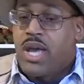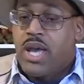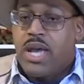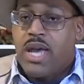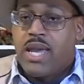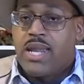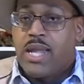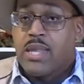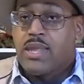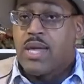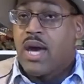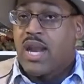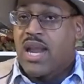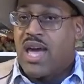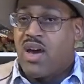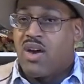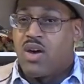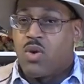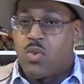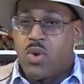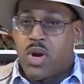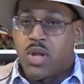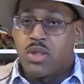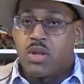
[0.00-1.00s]
And that's of how
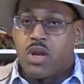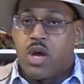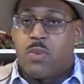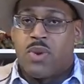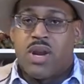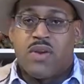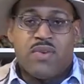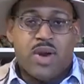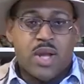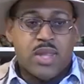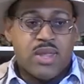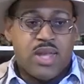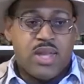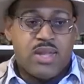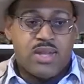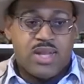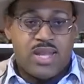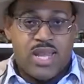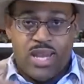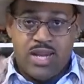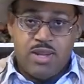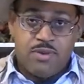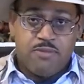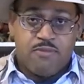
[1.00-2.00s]
it works. And whenever I say the
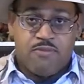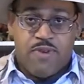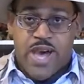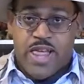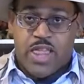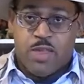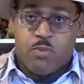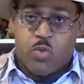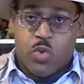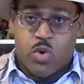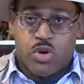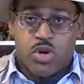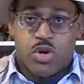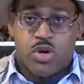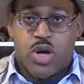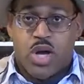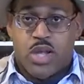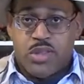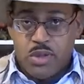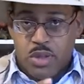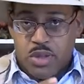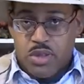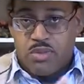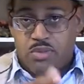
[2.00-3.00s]
kingdom, phylum, order, all
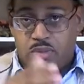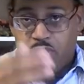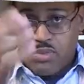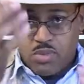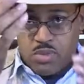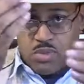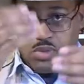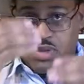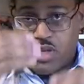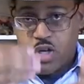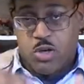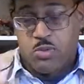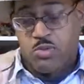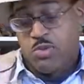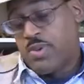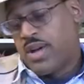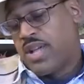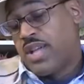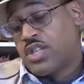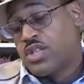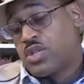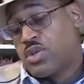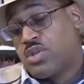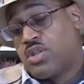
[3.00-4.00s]
those terms of
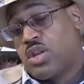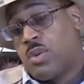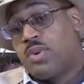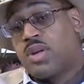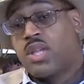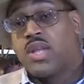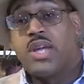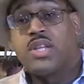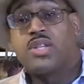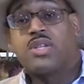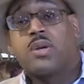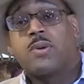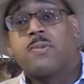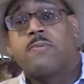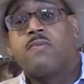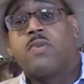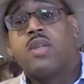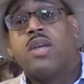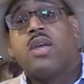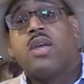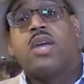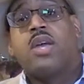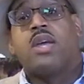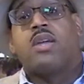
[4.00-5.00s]
biological nomenclature,
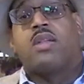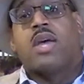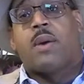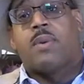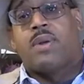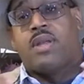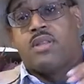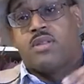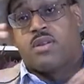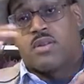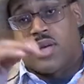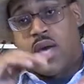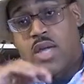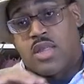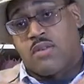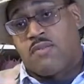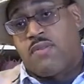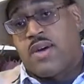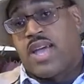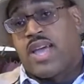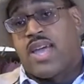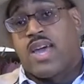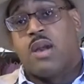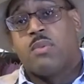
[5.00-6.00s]
how we
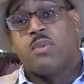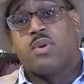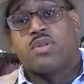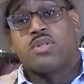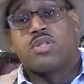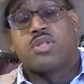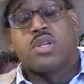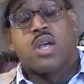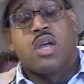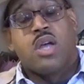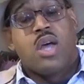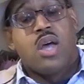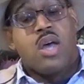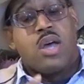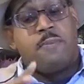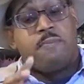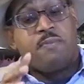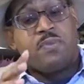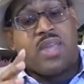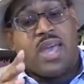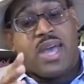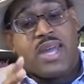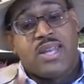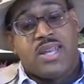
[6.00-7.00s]
classify animals,
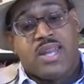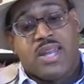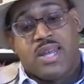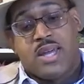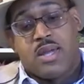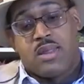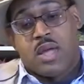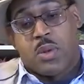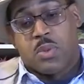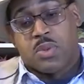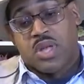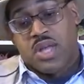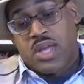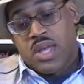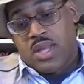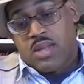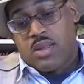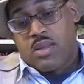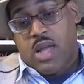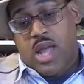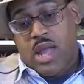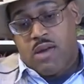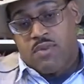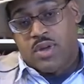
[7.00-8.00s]
the idea is that we're looking at
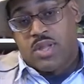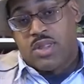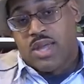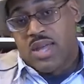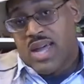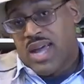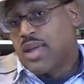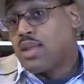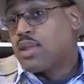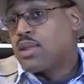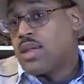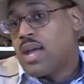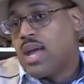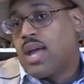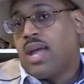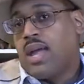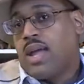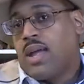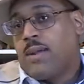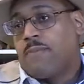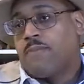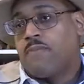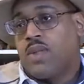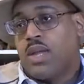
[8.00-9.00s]
everything I
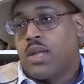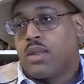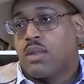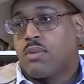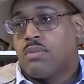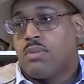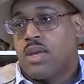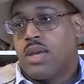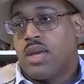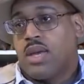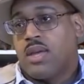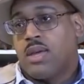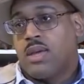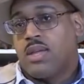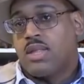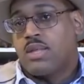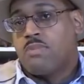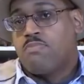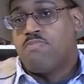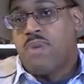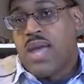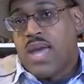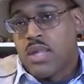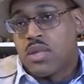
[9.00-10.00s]
say is is
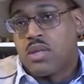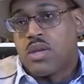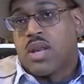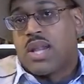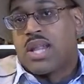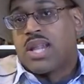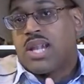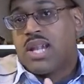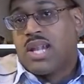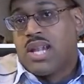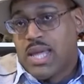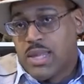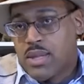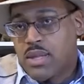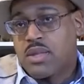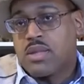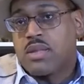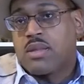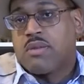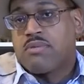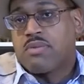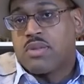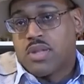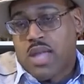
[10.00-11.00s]
based on a
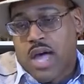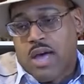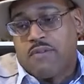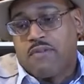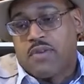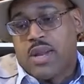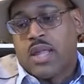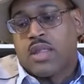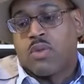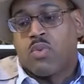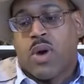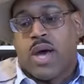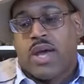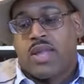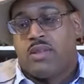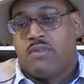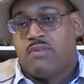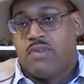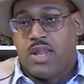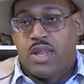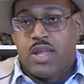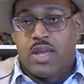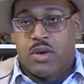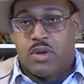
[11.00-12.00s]
list of stuff. And that's why the
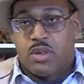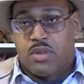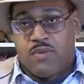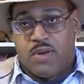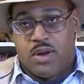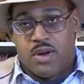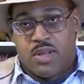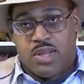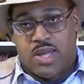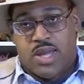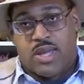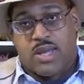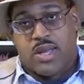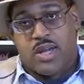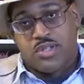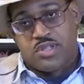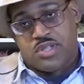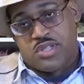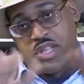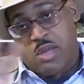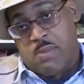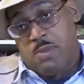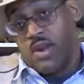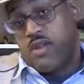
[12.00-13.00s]
video is very like, here's a
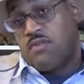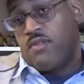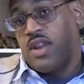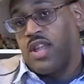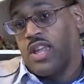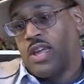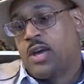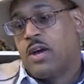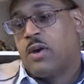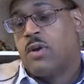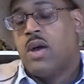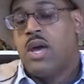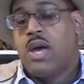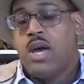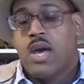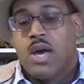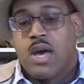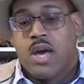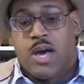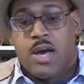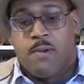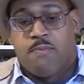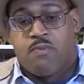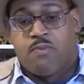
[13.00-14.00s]
10 minute video.
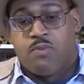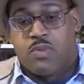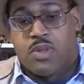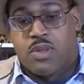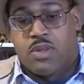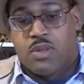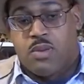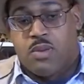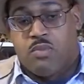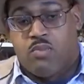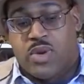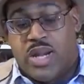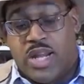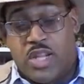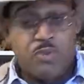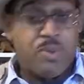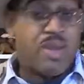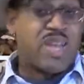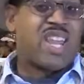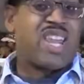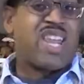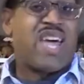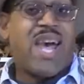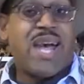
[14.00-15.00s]
Um, when I do
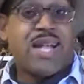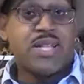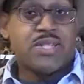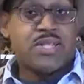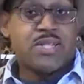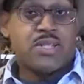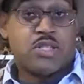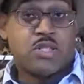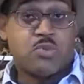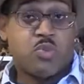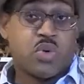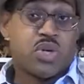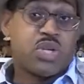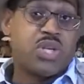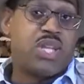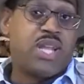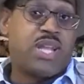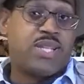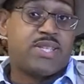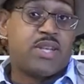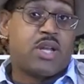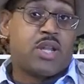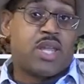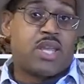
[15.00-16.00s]
my classes, it's more
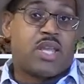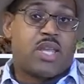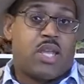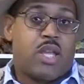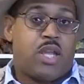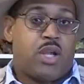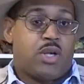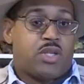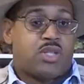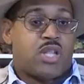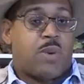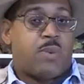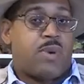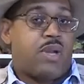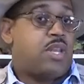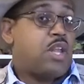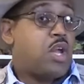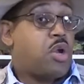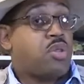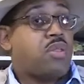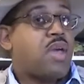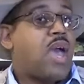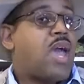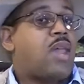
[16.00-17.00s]
detailed, like here's how we
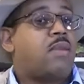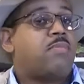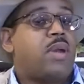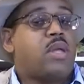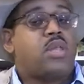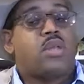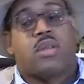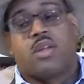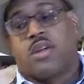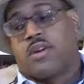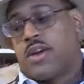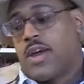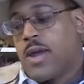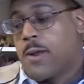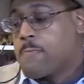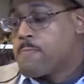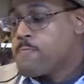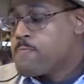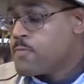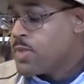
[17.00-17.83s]
do that, basically, right?